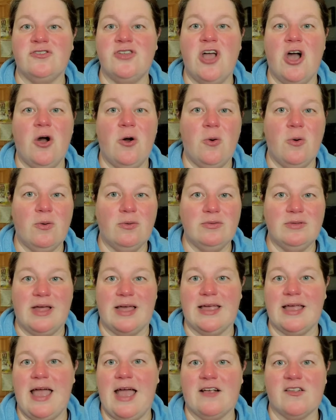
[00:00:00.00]
no
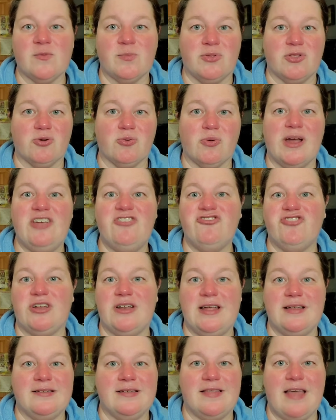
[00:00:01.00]
like exploration
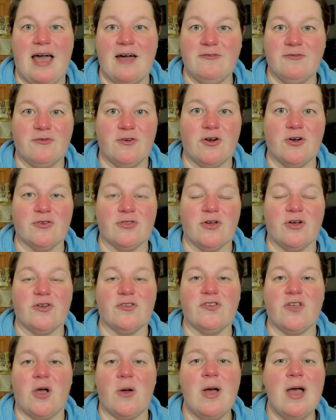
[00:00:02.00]
into that further.
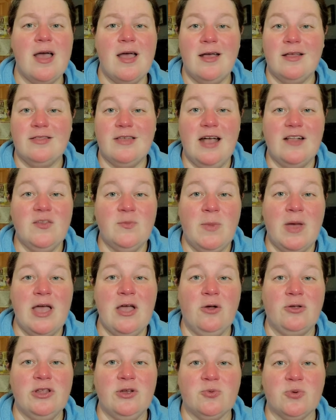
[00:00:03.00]
So that's my
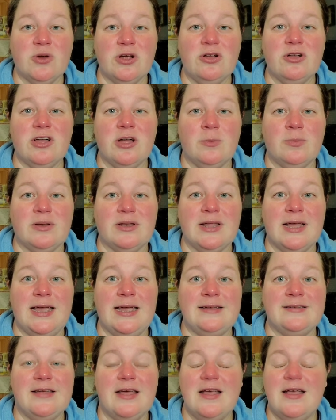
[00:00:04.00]
only real
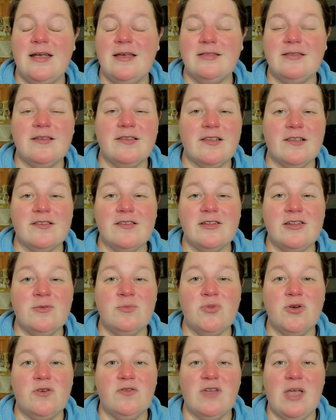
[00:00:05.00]
complaint. This isn't a
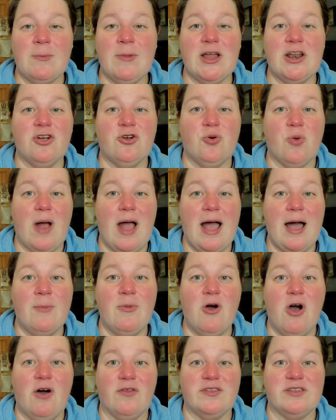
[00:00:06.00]
movie I'm going to grab
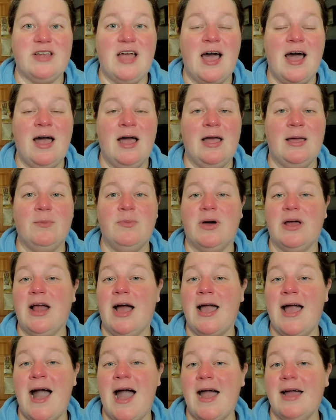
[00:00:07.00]
all the time, but
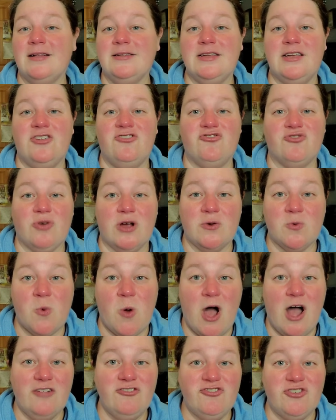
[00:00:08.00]
I highly enjoyed
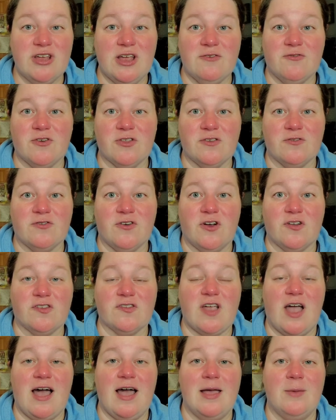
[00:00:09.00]
watching it for the first
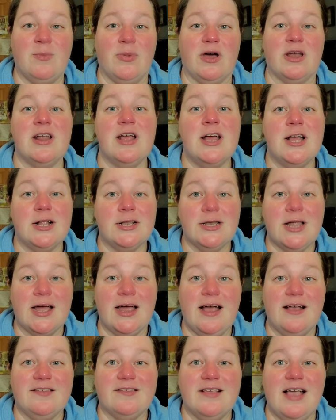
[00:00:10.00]
time. But like
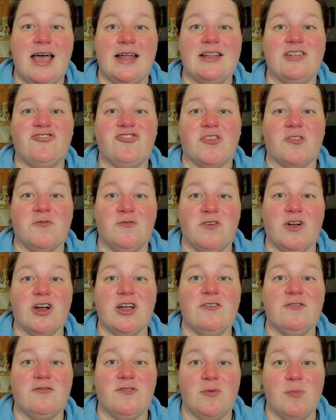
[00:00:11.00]
I said, it's just
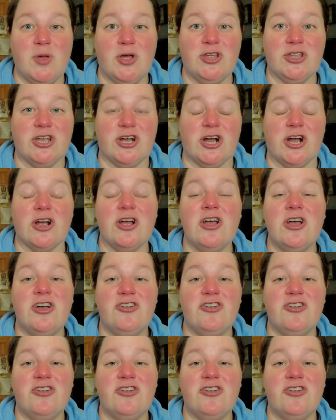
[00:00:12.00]
very familiar